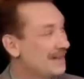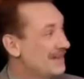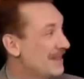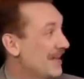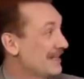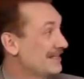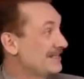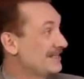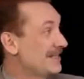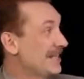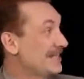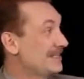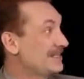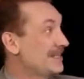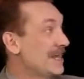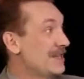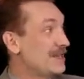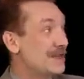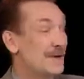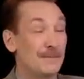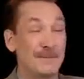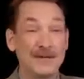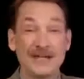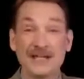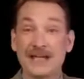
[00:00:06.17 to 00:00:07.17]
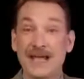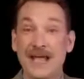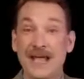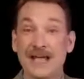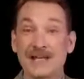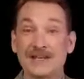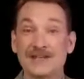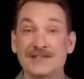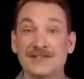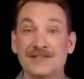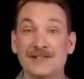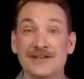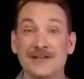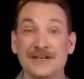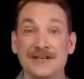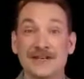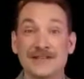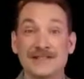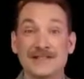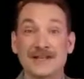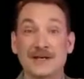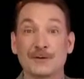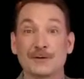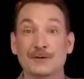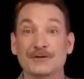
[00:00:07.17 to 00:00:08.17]
That says the pH
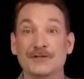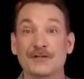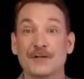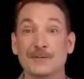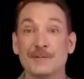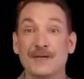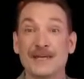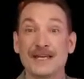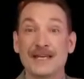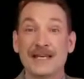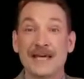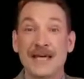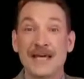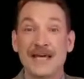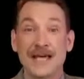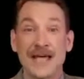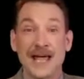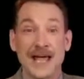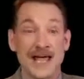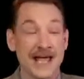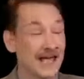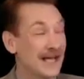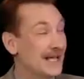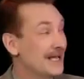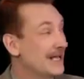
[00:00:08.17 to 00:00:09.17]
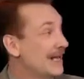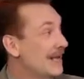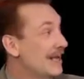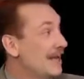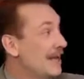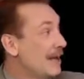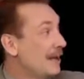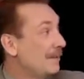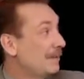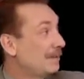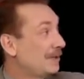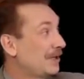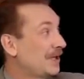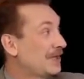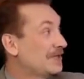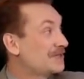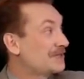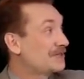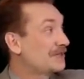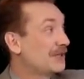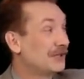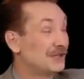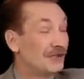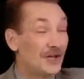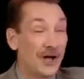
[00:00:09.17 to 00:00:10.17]
is equal to the pKa
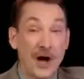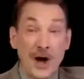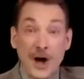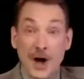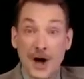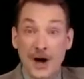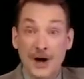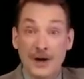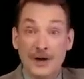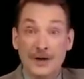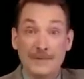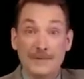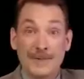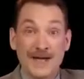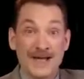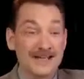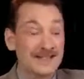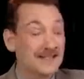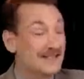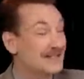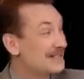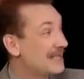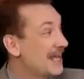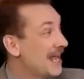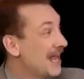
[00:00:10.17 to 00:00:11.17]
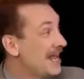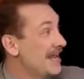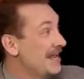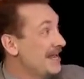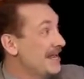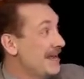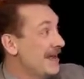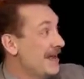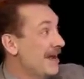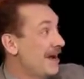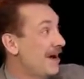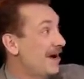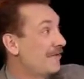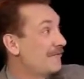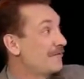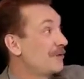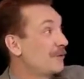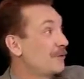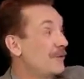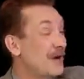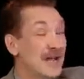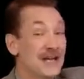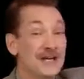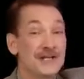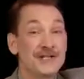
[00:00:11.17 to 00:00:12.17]
plus the log base 10 of
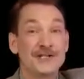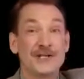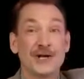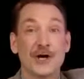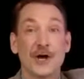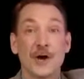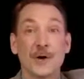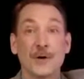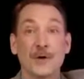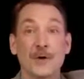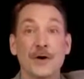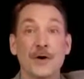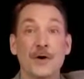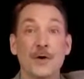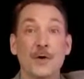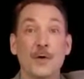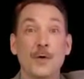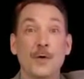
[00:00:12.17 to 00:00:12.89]
the ratio